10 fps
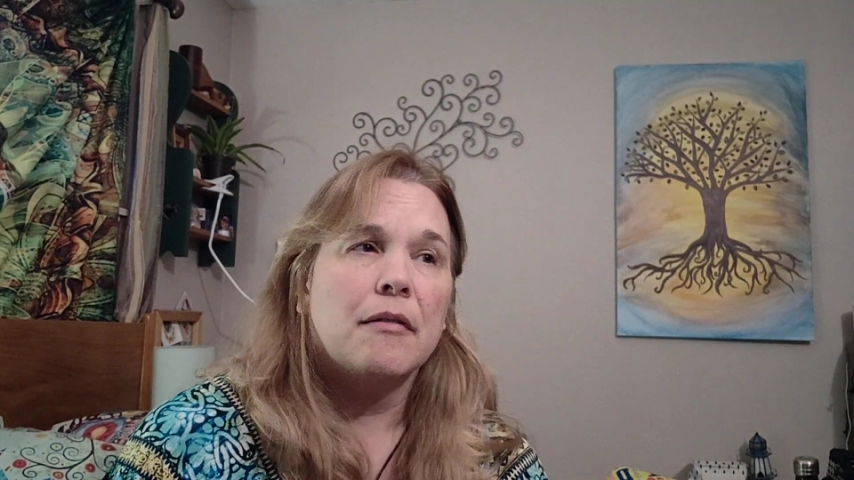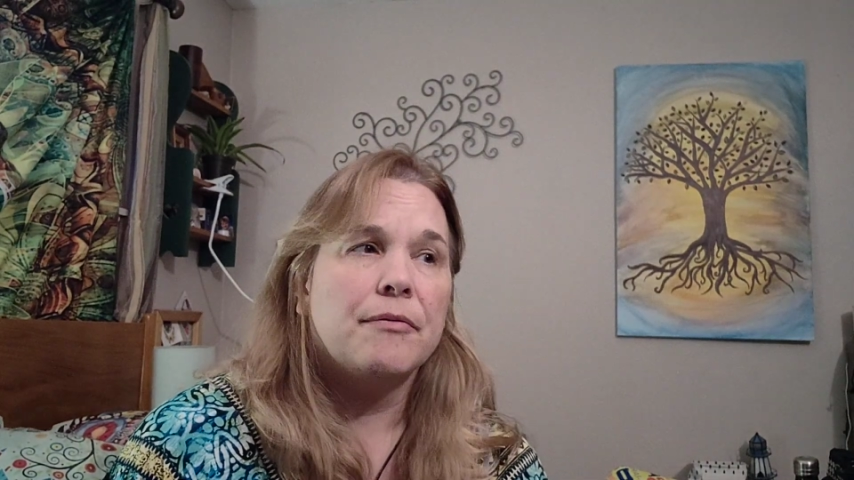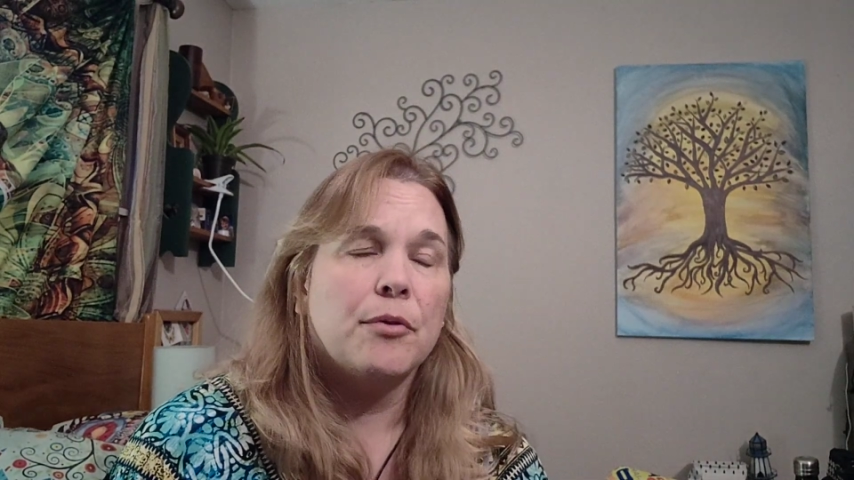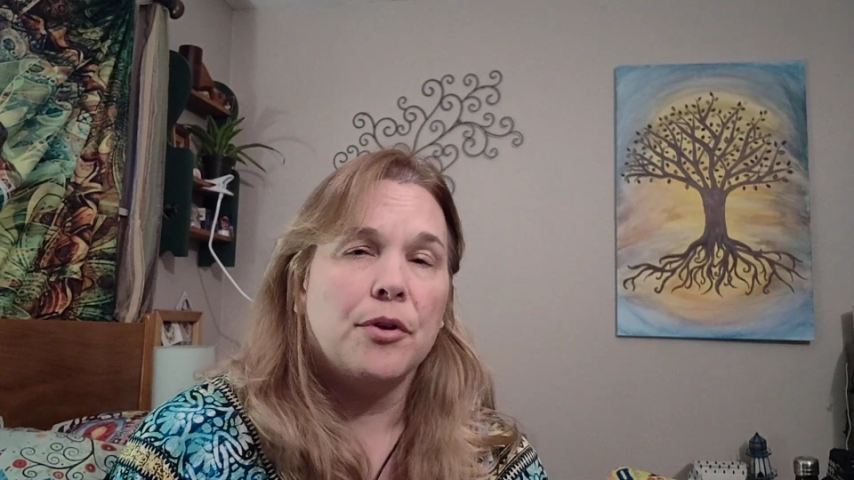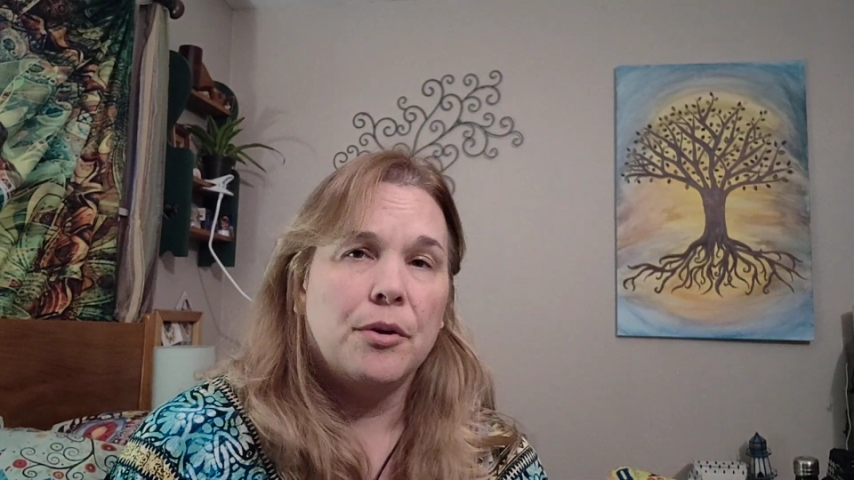
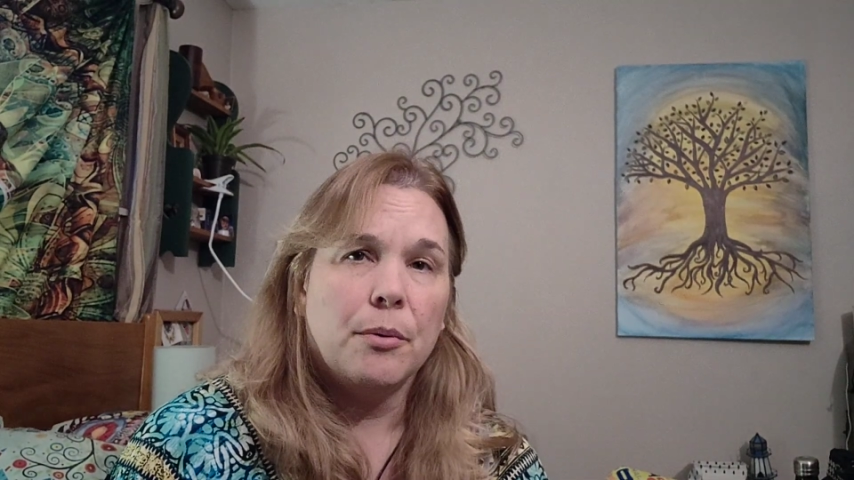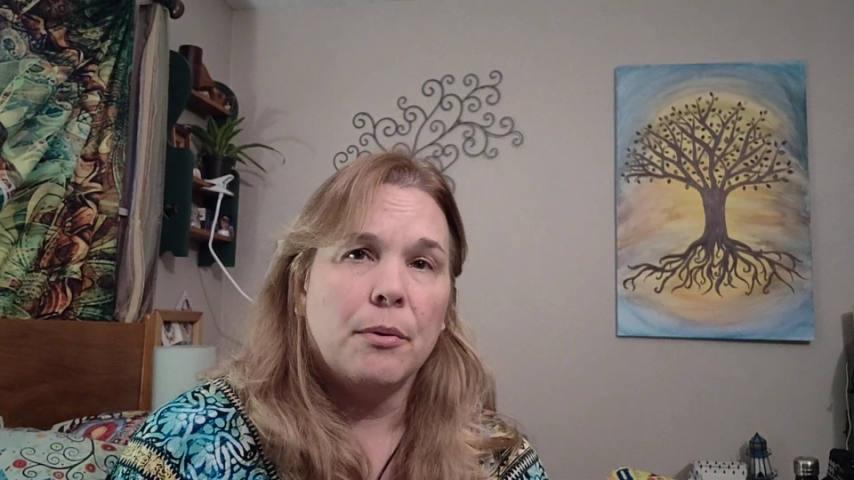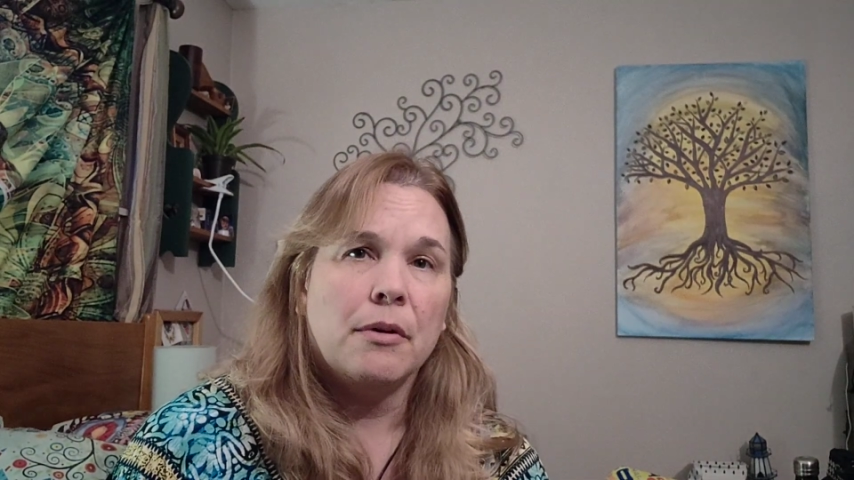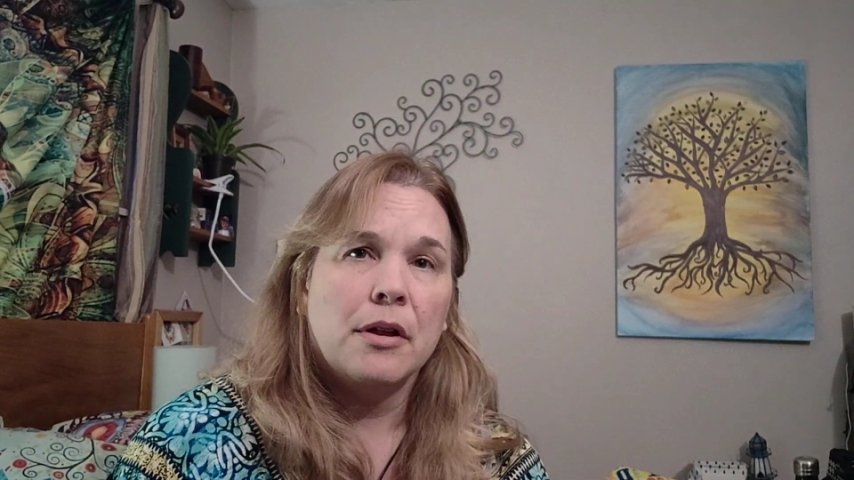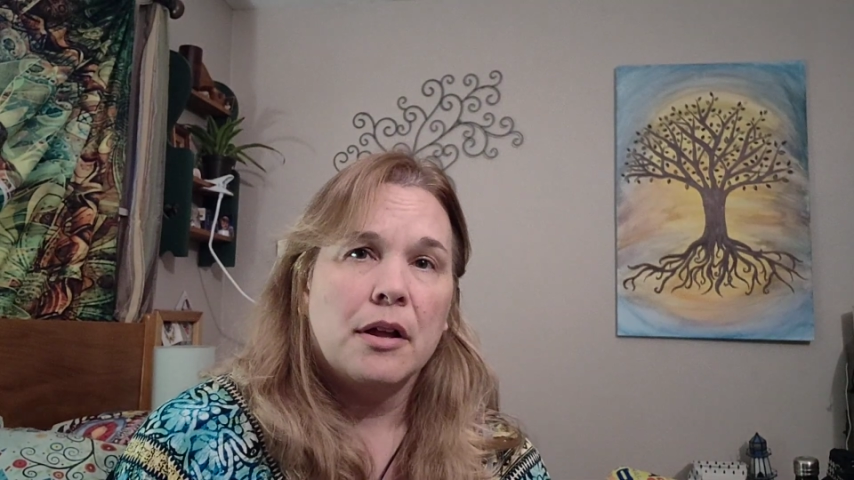for
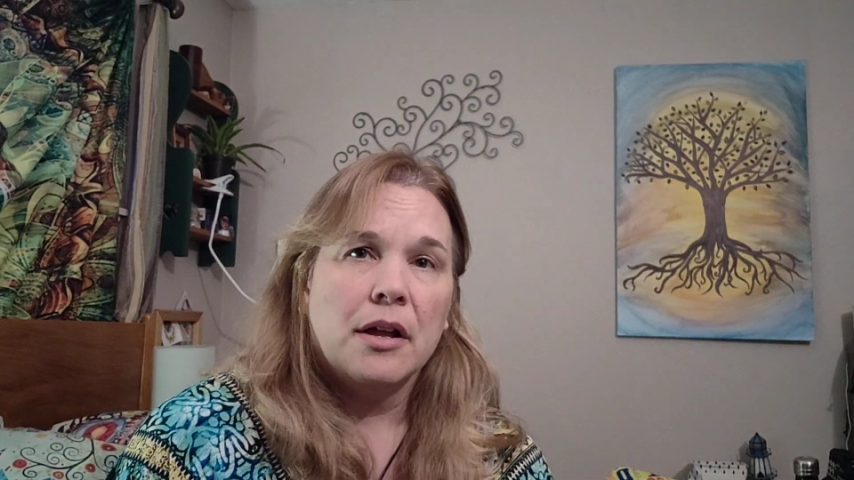Yule.